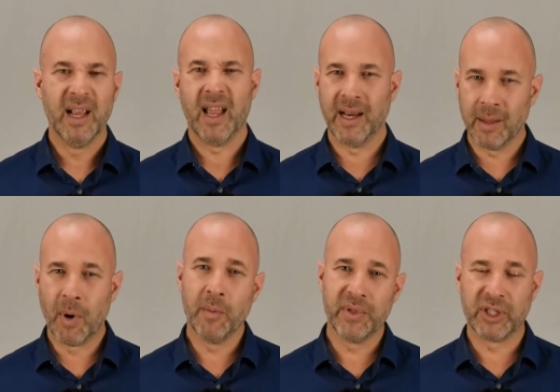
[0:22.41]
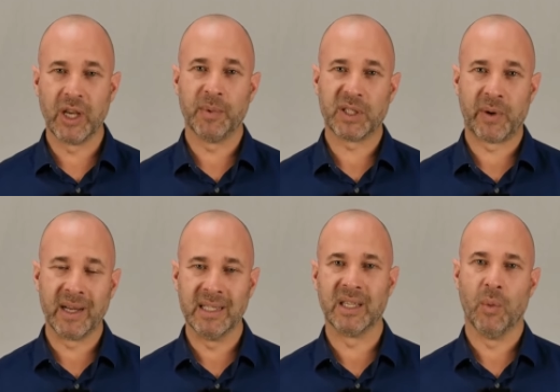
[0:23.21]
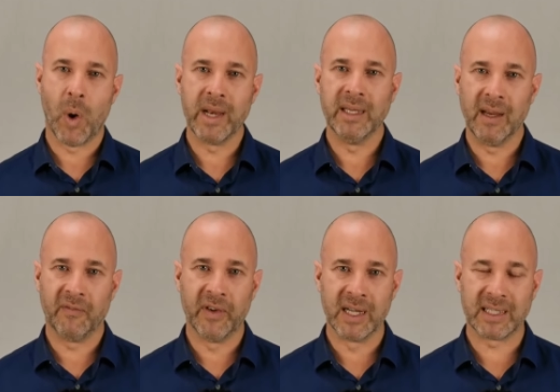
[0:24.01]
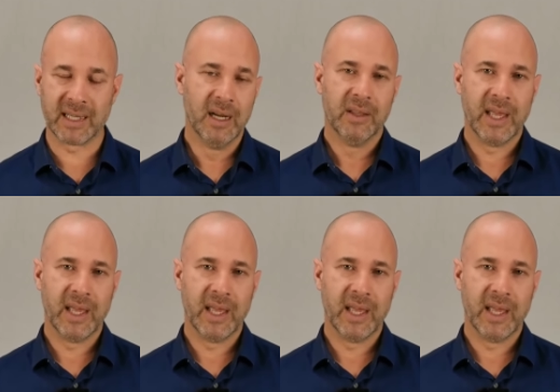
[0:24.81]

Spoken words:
and at the moment the cheapest rate is the 1-year fixed.